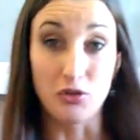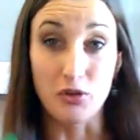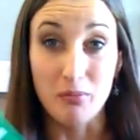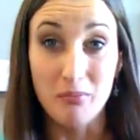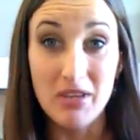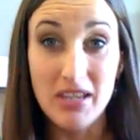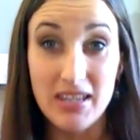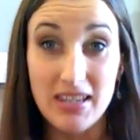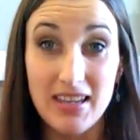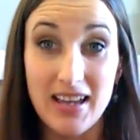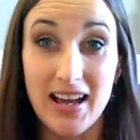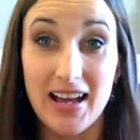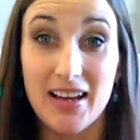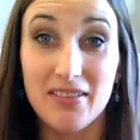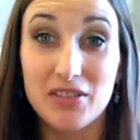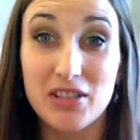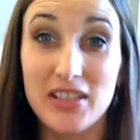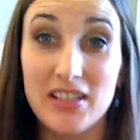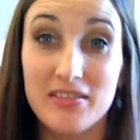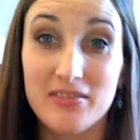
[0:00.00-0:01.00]
for me, I
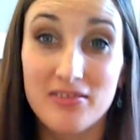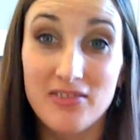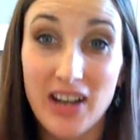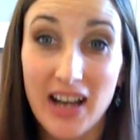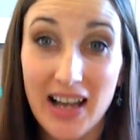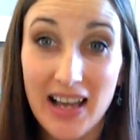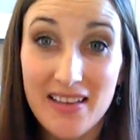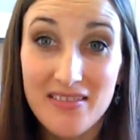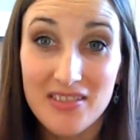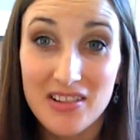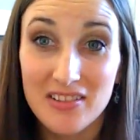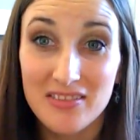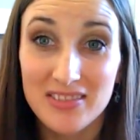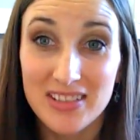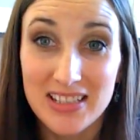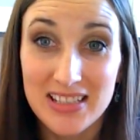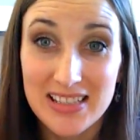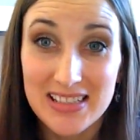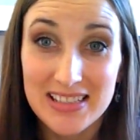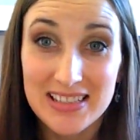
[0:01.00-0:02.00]
have to eat 5 of
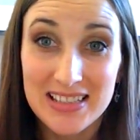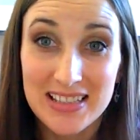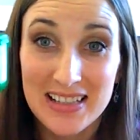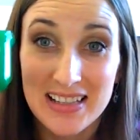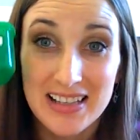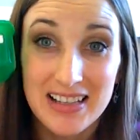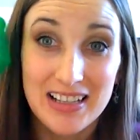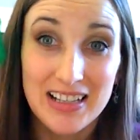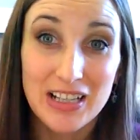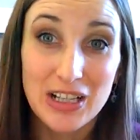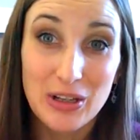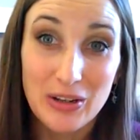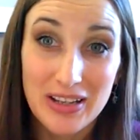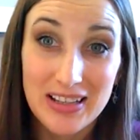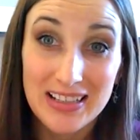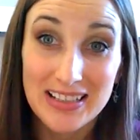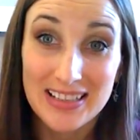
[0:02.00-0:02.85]
these green